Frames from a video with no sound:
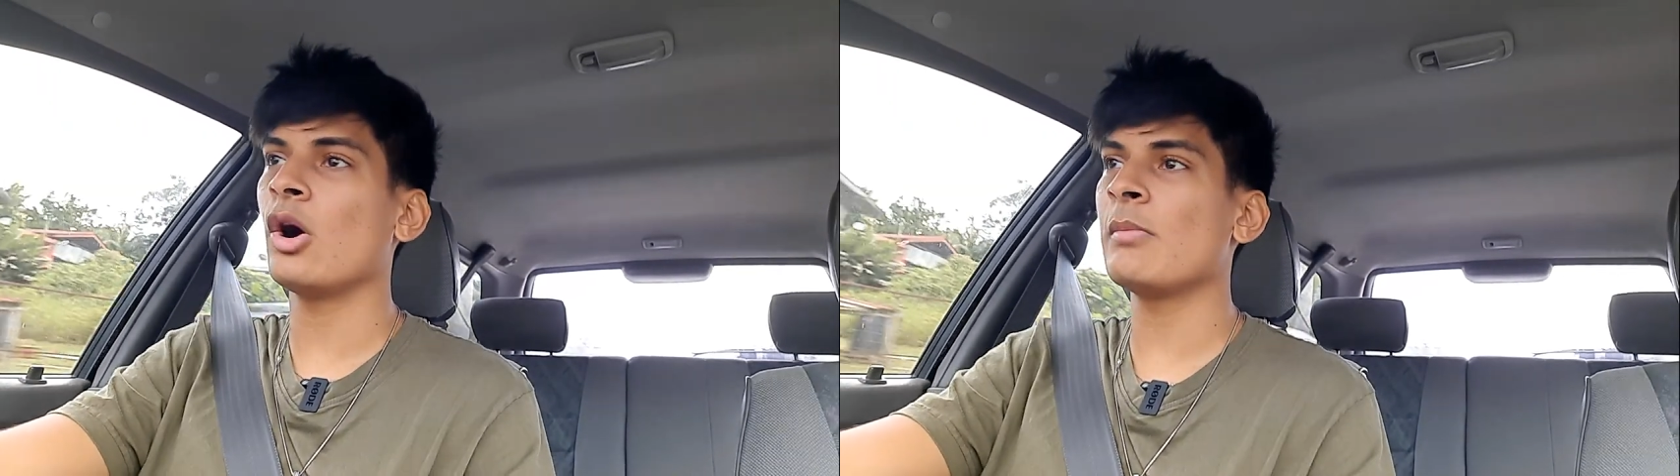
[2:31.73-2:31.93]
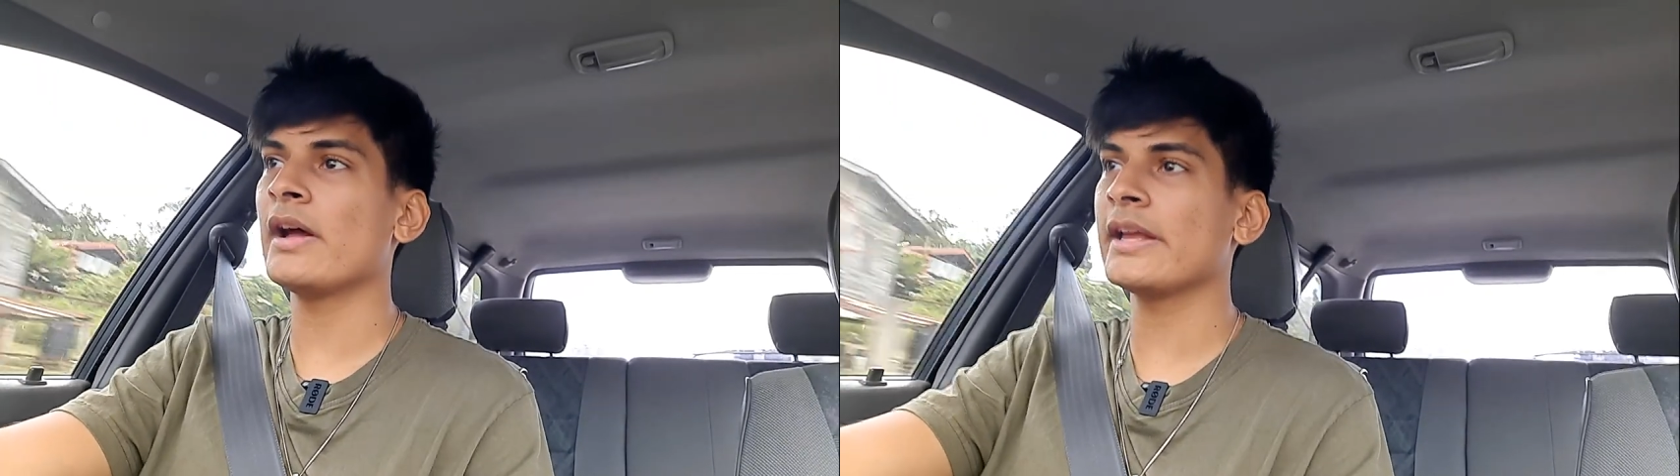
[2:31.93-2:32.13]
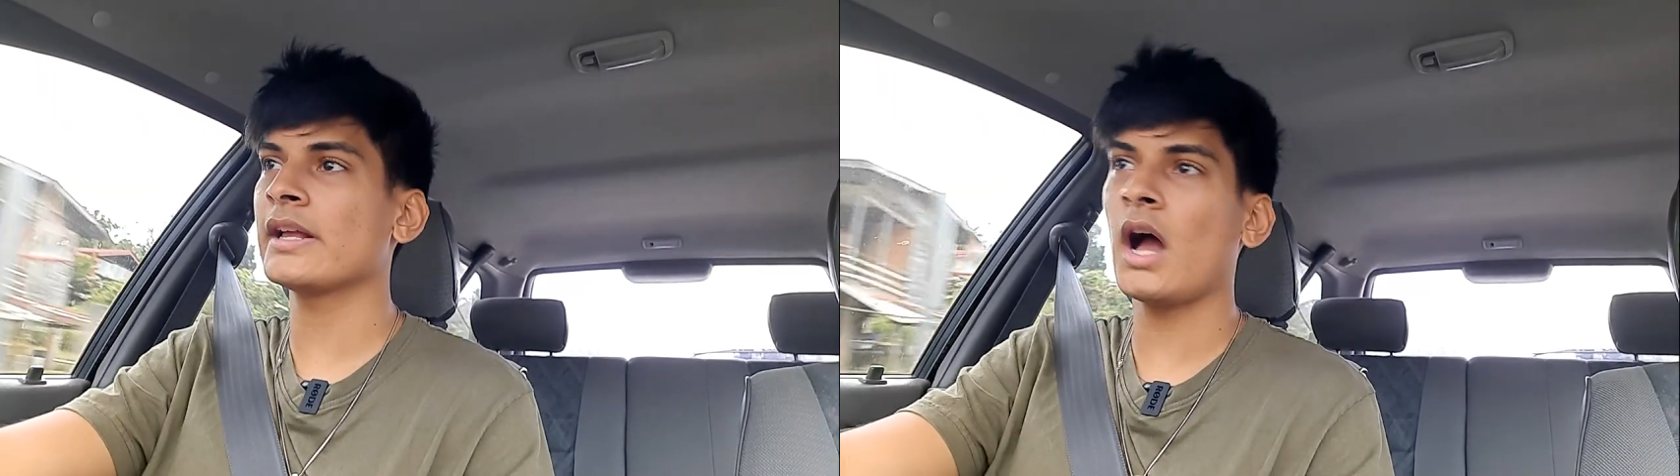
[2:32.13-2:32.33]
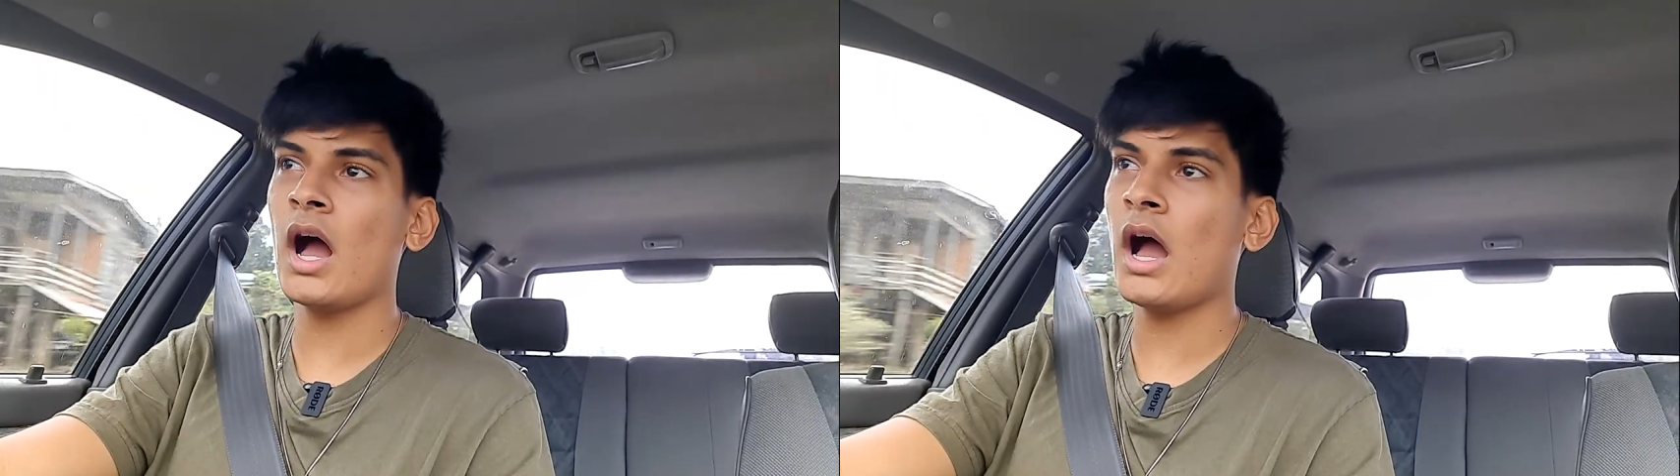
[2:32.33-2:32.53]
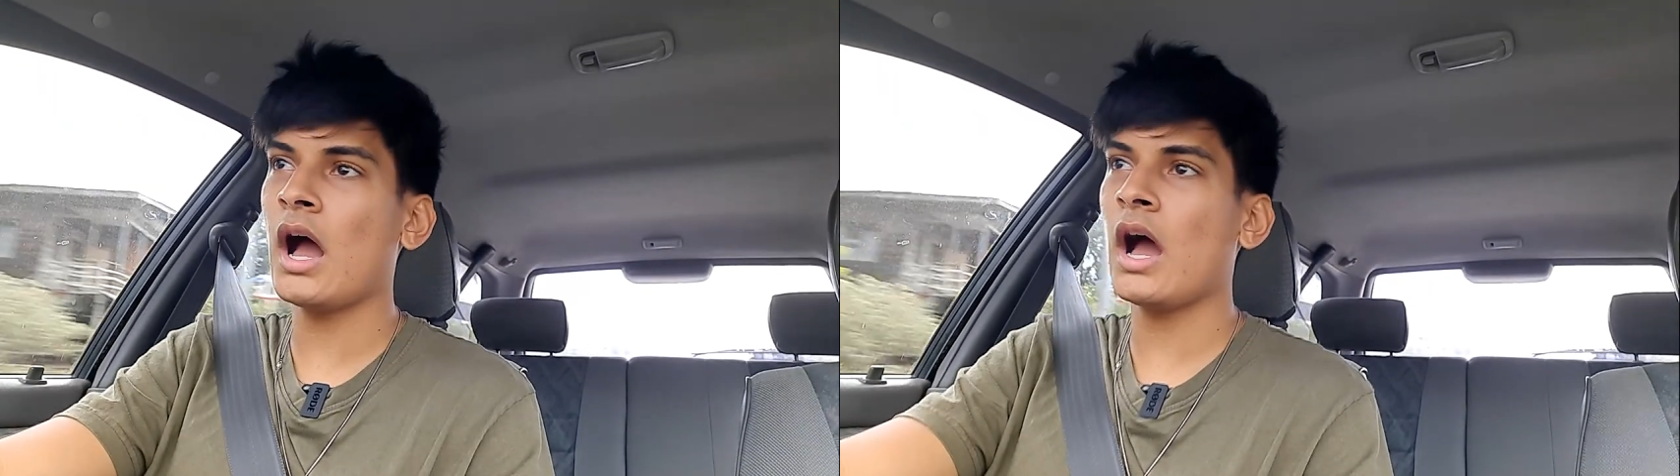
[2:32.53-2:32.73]
Oh my
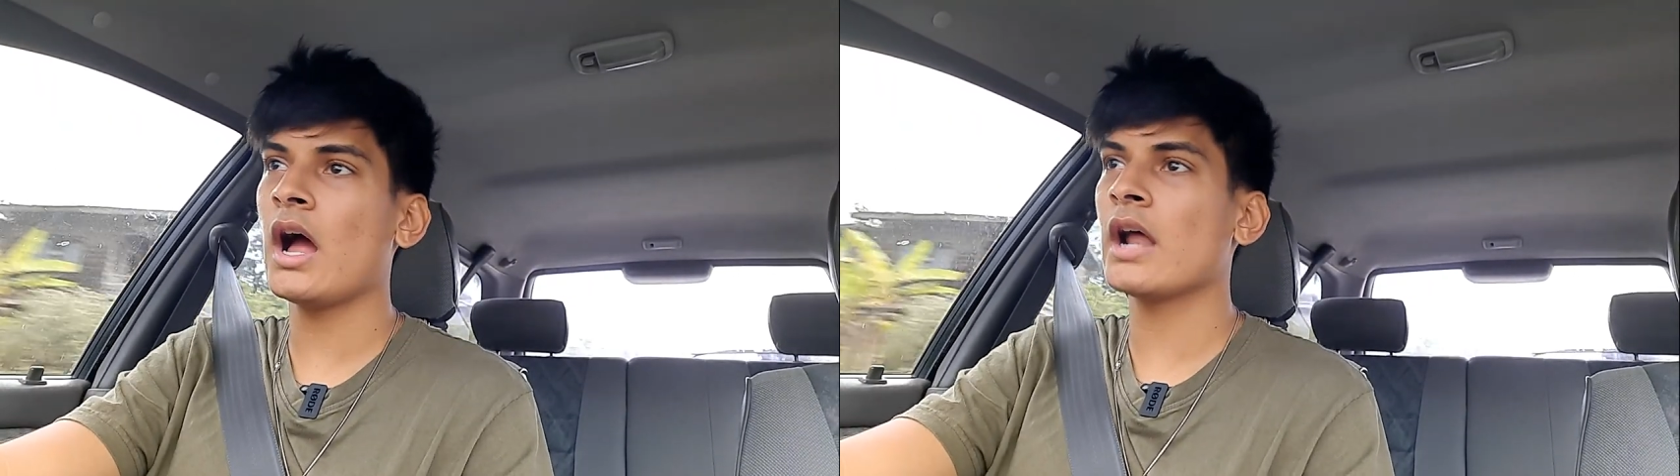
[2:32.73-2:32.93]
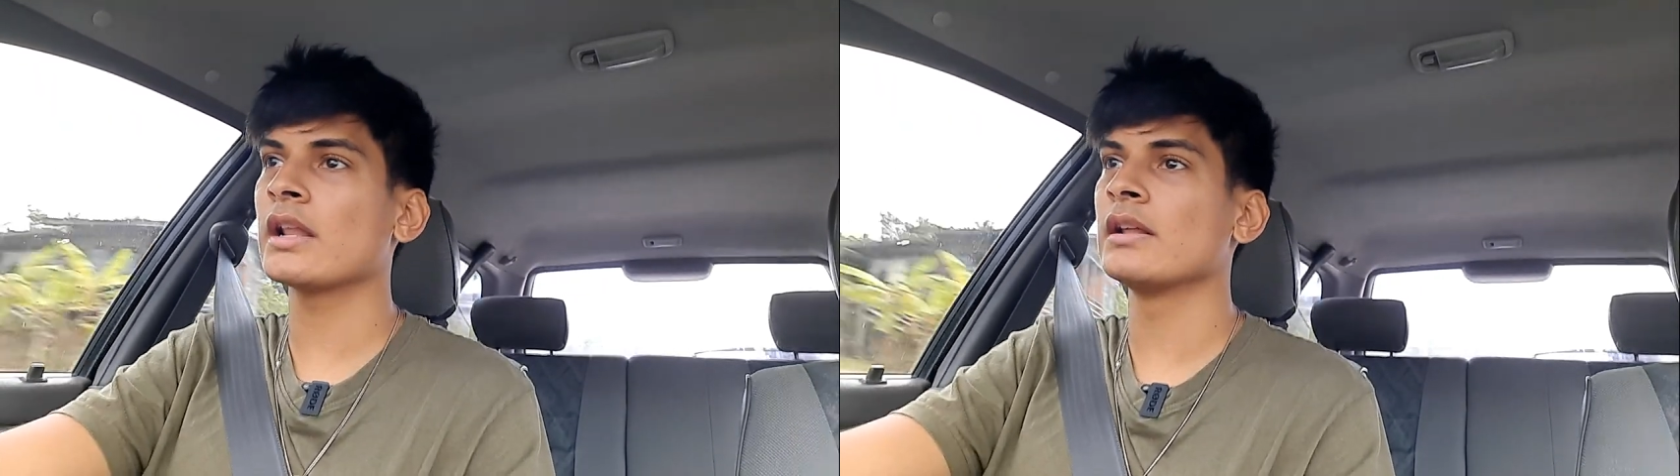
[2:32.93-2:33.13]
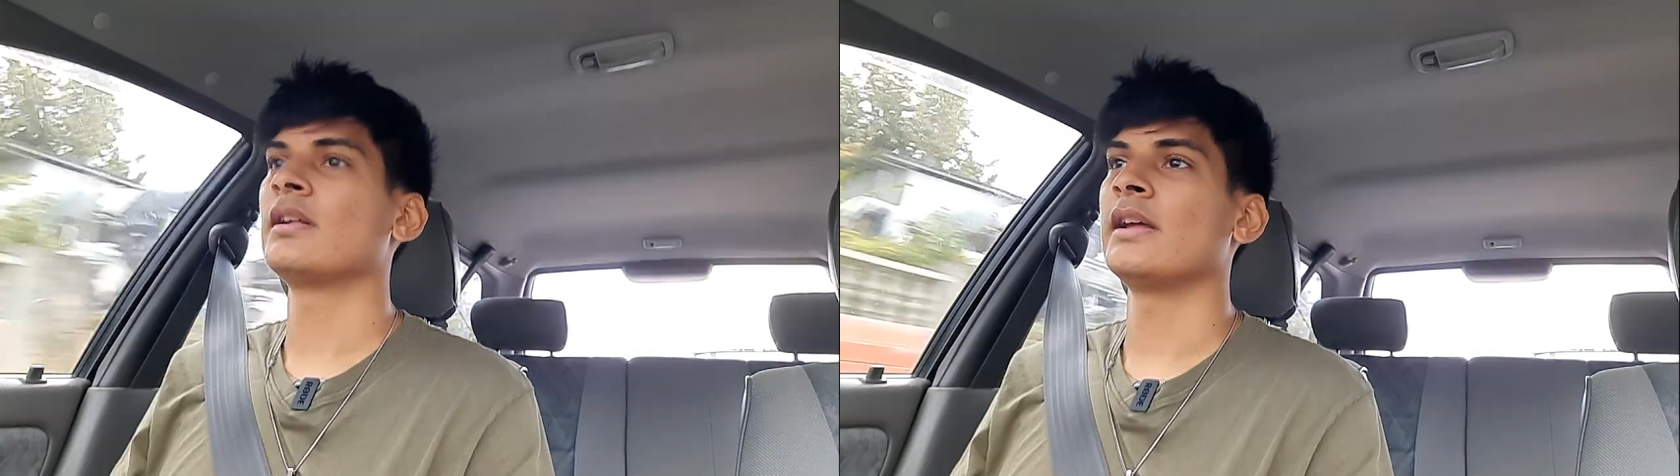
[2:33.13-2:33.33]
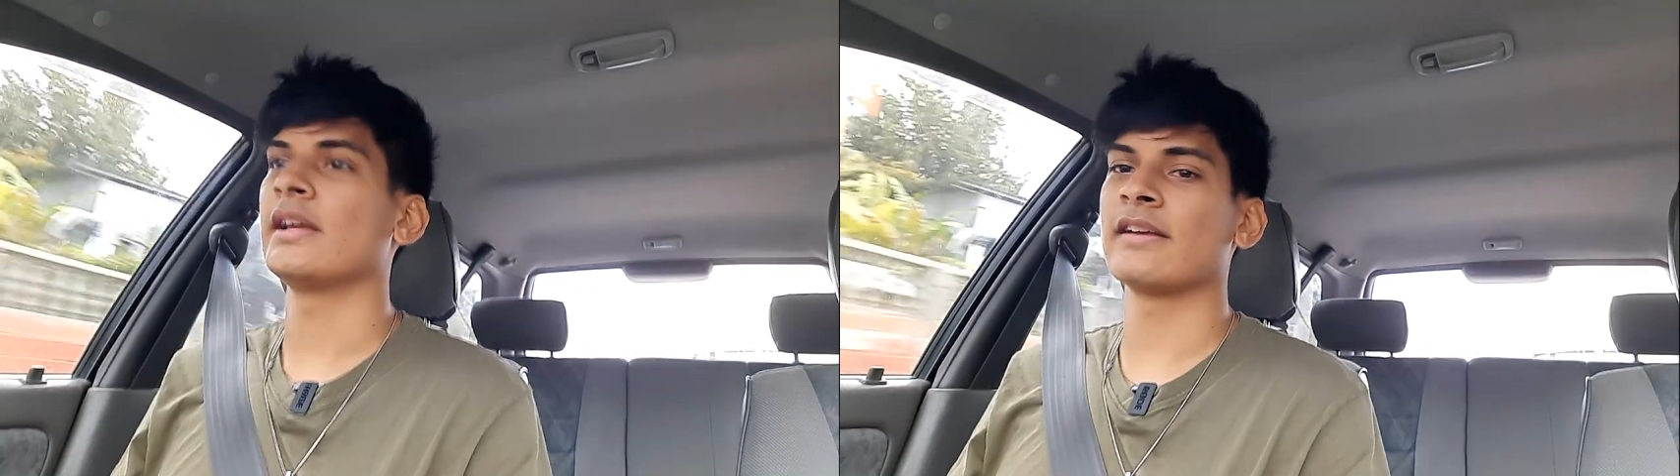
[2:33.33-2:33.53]
god!